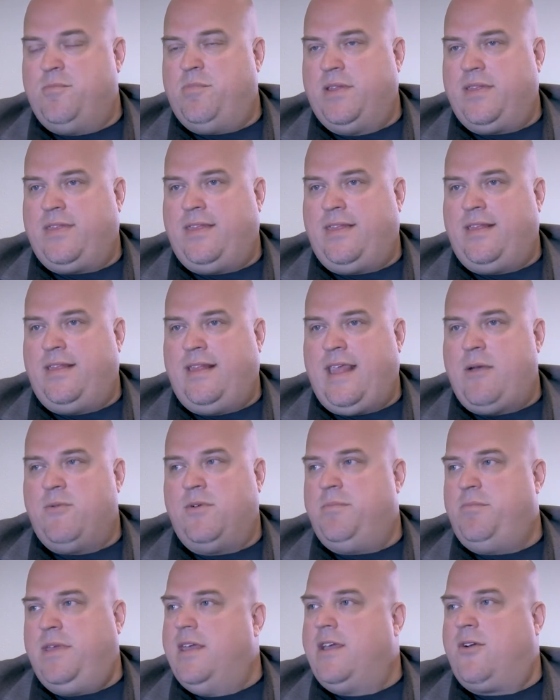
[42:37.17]
but they
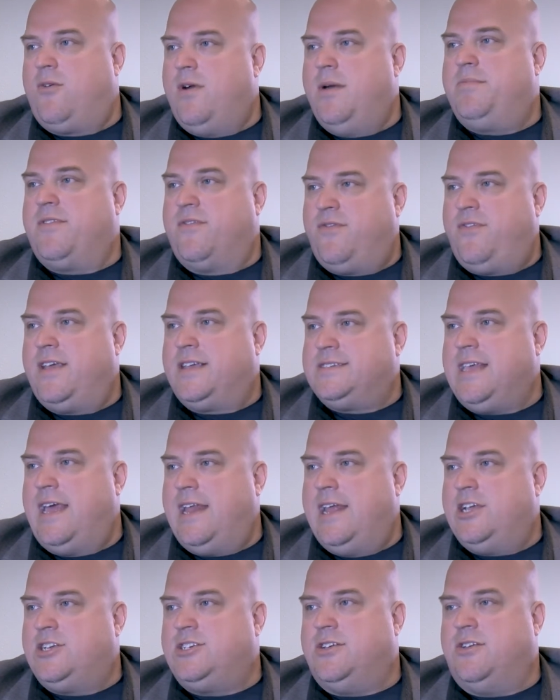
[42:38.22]
wouldn't be equipped to fix
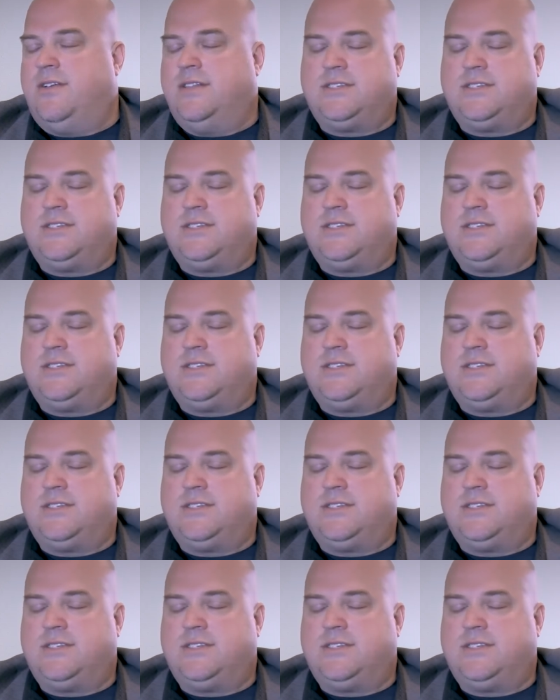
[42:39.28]
that issue.